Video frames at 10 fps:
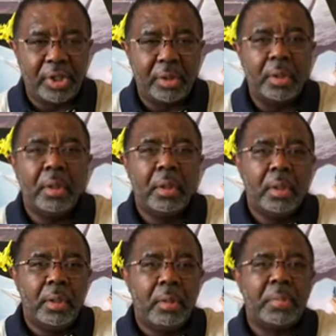you,
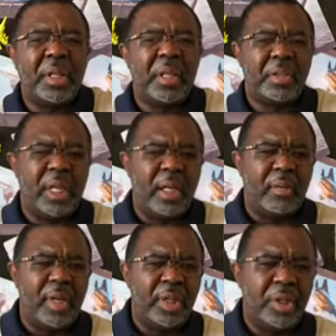but he'll
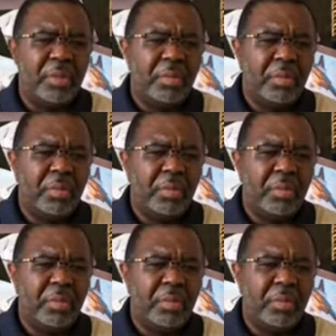tolerate you.